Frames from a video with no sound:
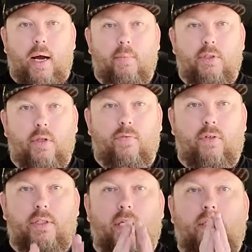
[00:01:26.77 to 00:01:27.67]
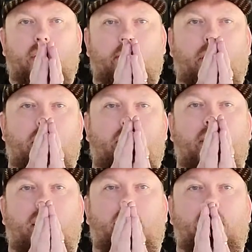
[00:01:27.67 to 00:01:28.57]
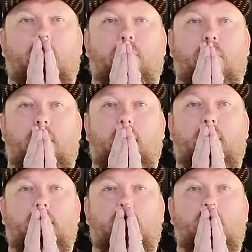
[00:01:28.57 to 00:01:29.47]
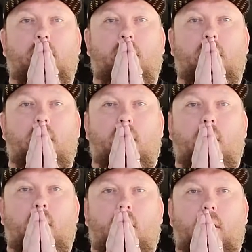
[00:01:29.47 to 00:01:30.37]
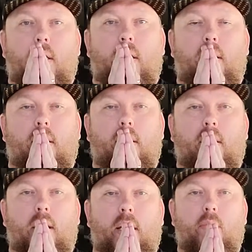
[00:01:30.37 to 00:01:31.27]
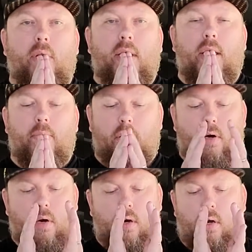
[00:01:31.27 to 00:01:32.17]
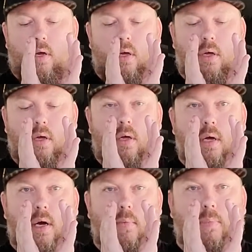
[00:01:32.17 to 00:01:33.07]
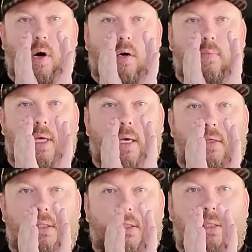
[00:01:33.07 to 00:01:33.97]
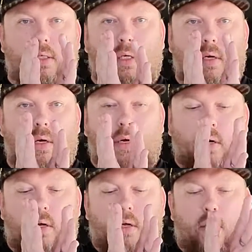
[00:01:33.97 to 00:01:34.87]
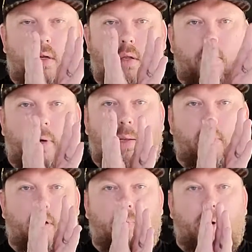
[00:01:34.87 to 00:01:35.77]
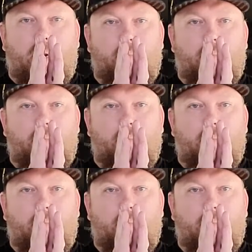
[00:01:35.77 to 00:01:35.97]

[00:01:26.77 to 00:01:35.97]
So the first thing is going to be hands like prayer hands here, and you want to keep your palm heels, the meaty part of the bottom,